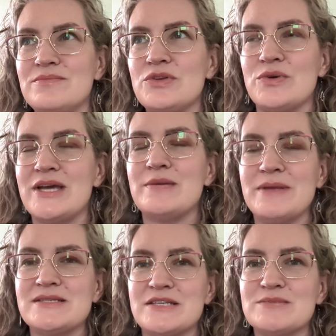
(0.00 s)
create a
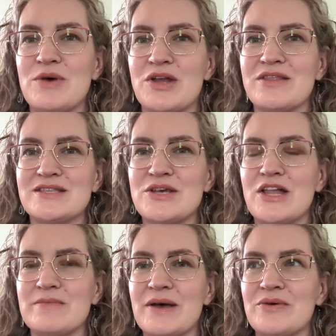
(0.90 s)
business model that's
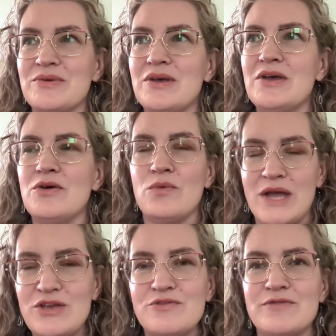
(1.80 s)
all about
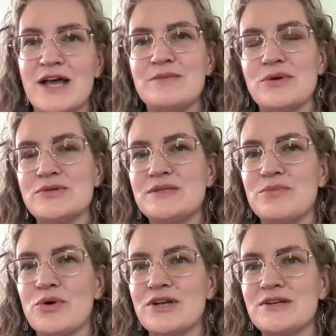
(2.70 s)
what you find most
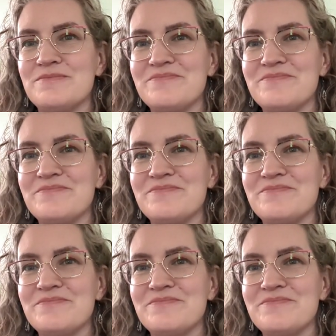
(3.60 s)
important.